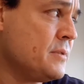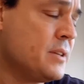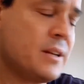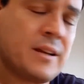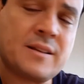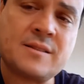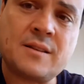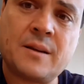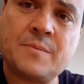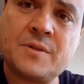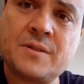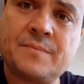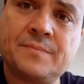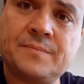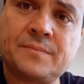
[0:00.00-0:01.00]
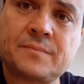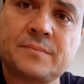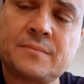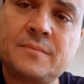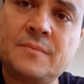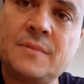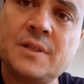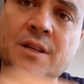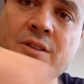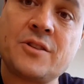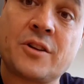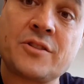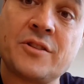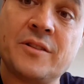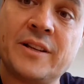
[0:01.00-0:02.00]
the next steps.
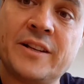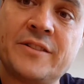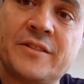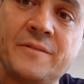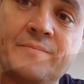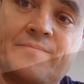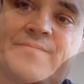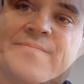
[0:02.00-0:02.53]
Talk to you later.